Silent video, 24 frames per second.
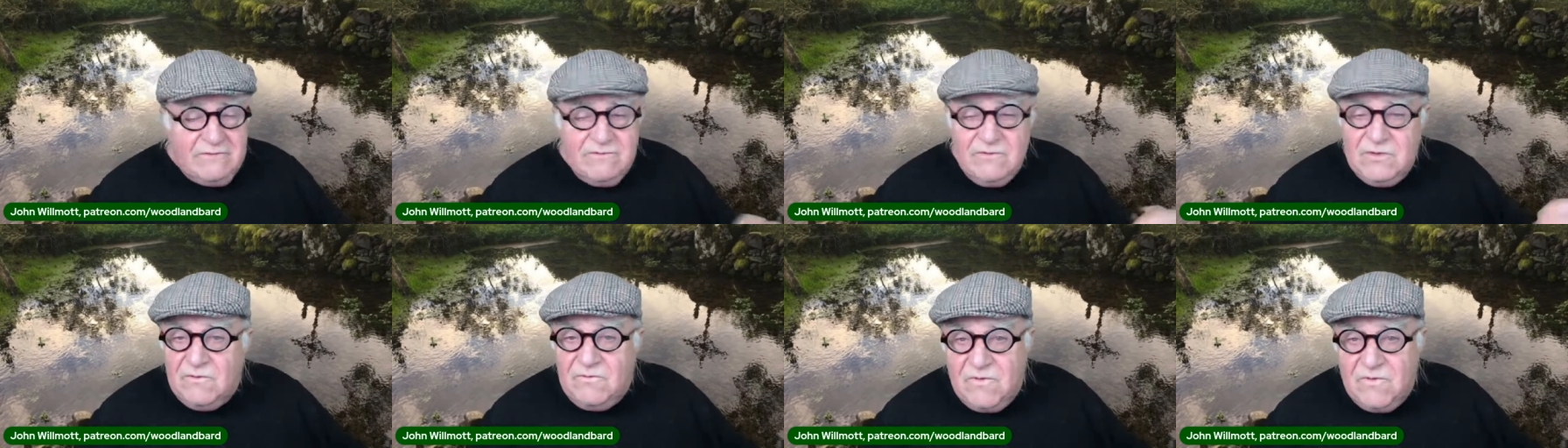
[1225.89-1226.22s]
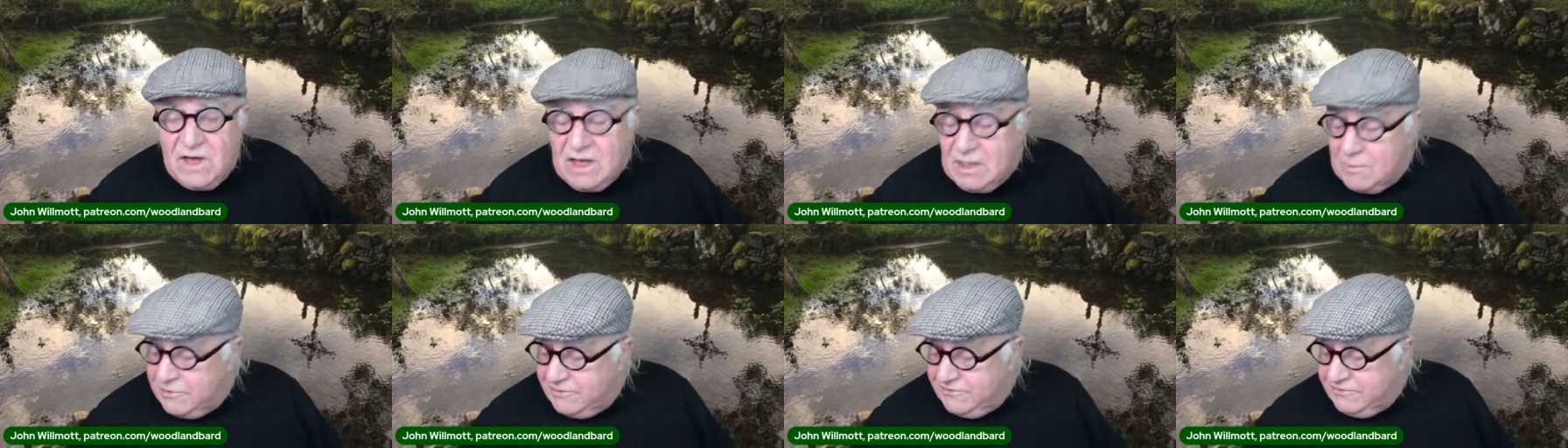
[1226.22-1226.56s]
Even the
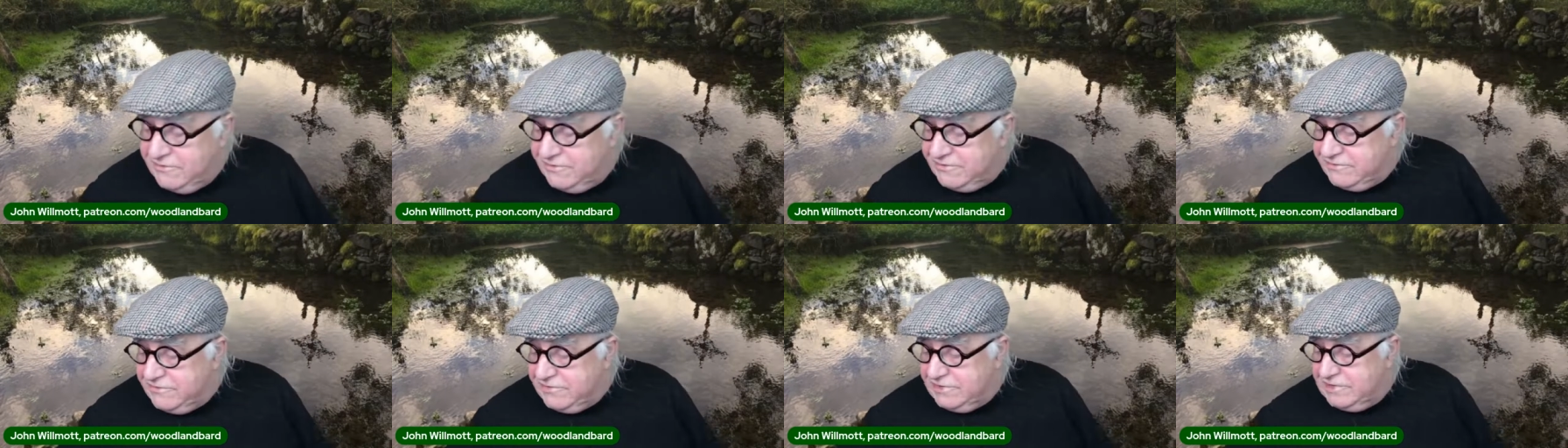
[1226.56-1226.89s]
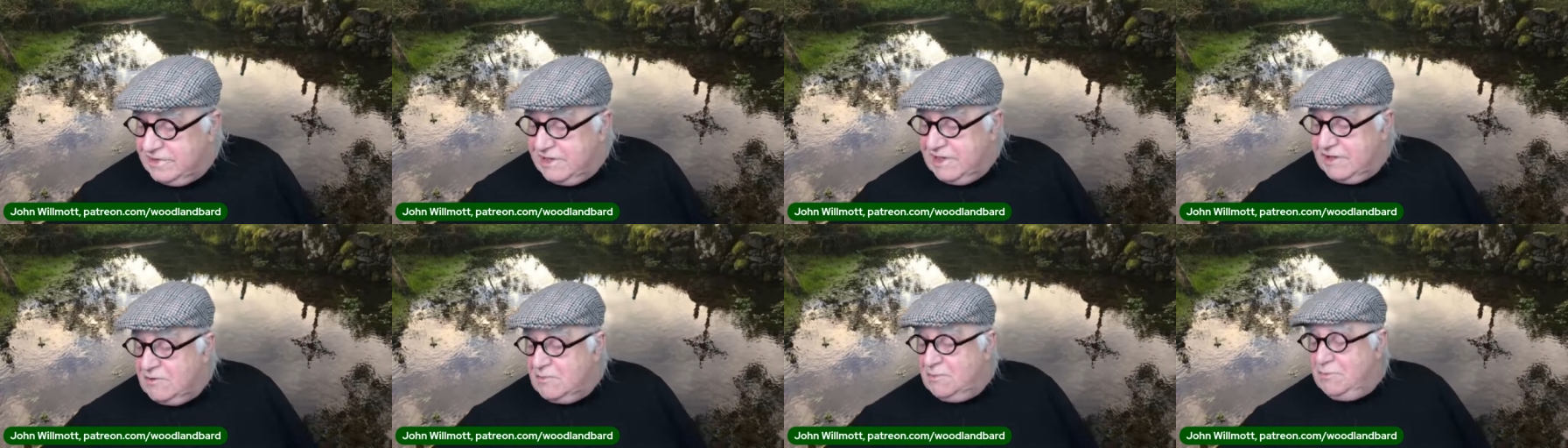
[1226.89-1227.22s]
pharmacist
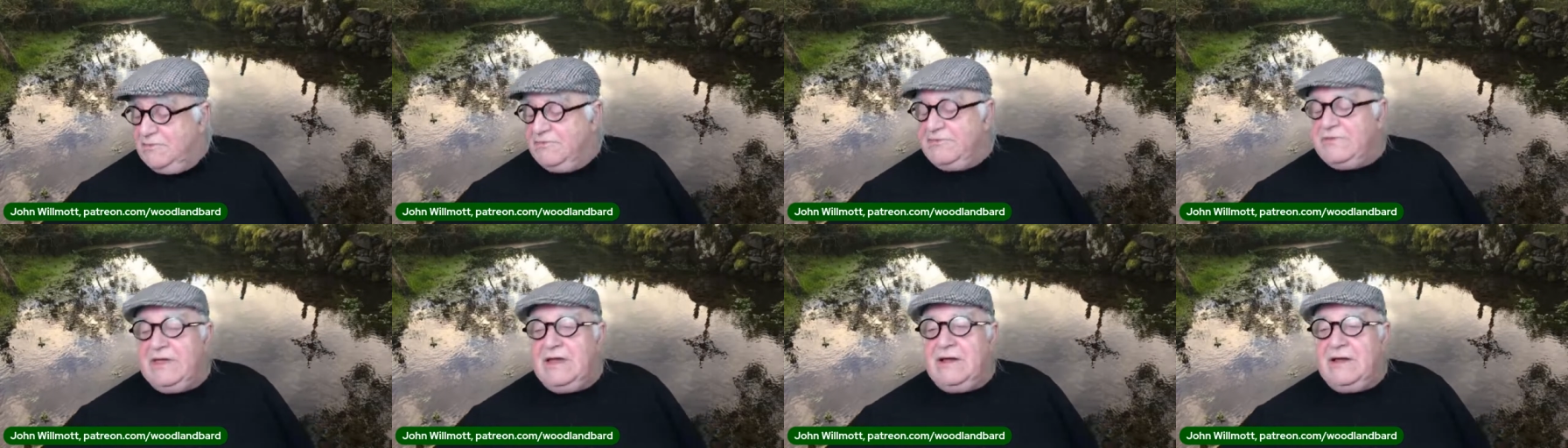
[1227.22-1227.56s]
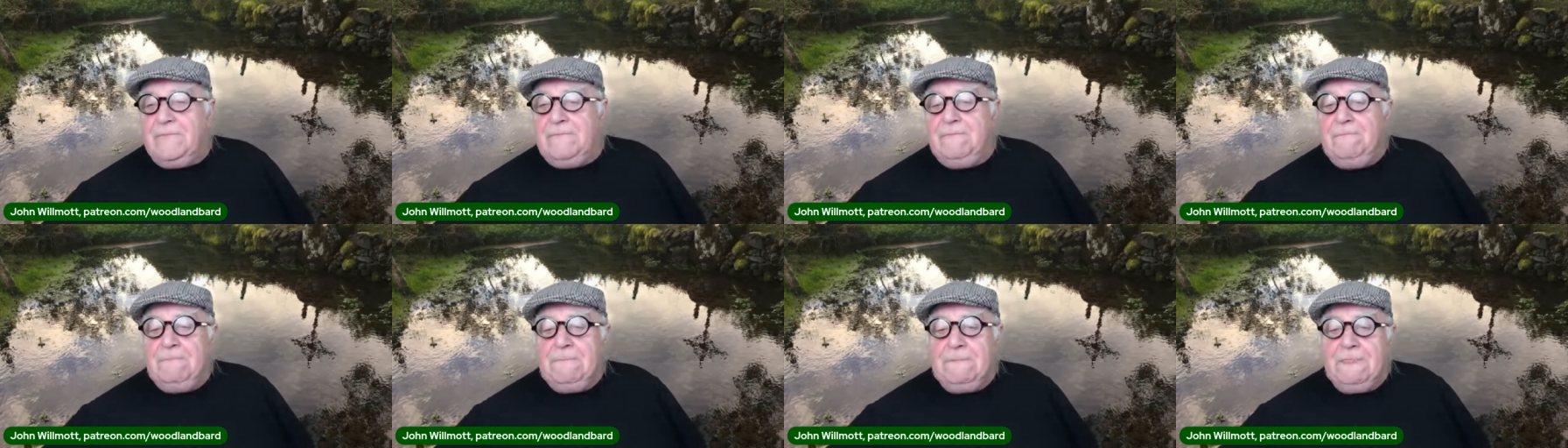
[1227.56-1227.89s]
will help us
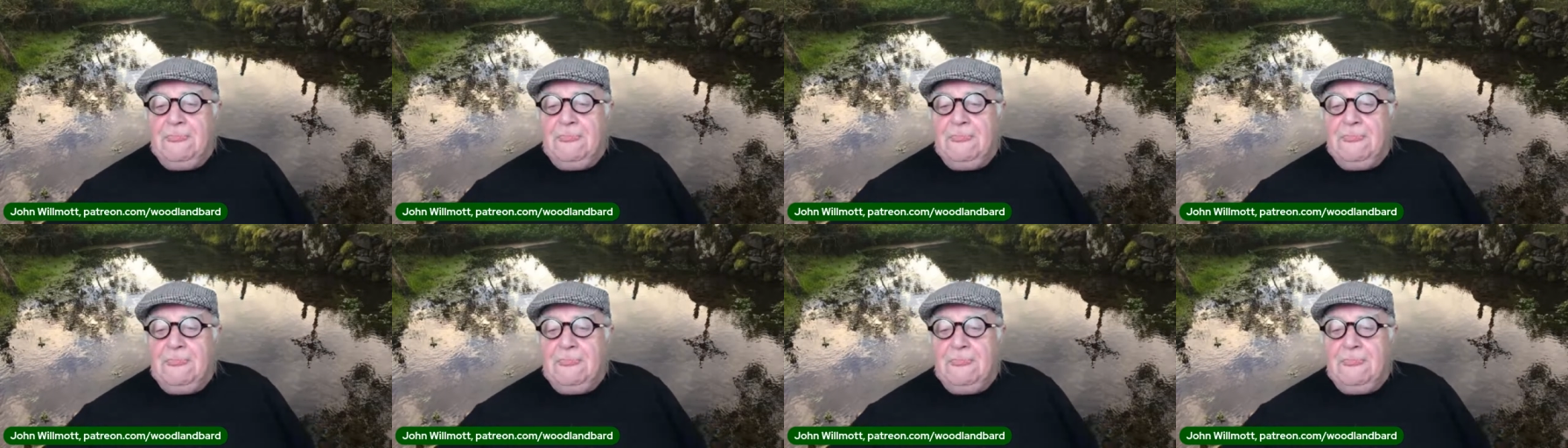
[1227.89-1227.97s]
out.